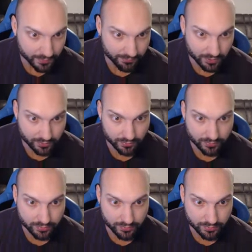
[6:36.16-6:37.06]
The
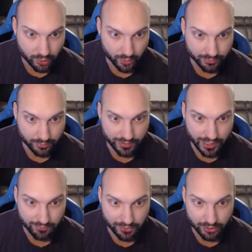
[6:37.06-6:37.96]
two hundred moving
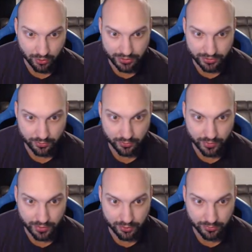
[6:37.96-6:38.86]
average crossing to the
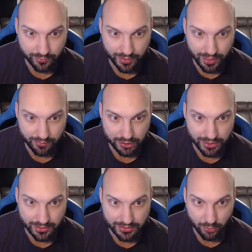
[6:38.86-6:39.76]
three hundred moving average. You
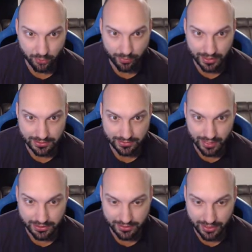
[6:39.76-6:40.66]
got some more positive
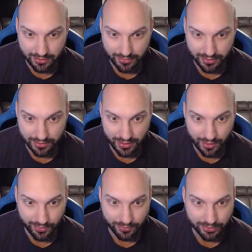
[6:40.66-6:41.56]
action out of it, and then
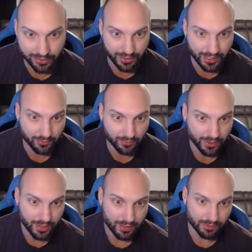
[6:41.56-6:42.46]
now we are dumping out
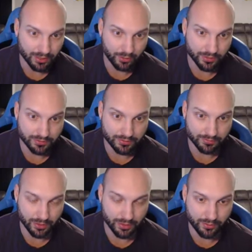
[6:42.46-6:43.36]
below the
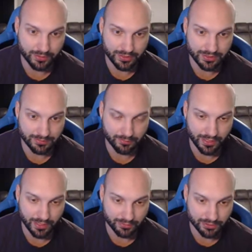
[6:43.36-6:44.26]
below these
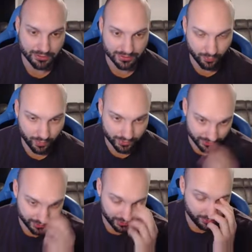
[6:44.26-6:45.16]
moving averages, and what
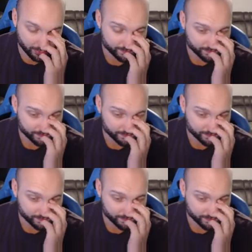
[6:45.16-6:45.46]
do you know?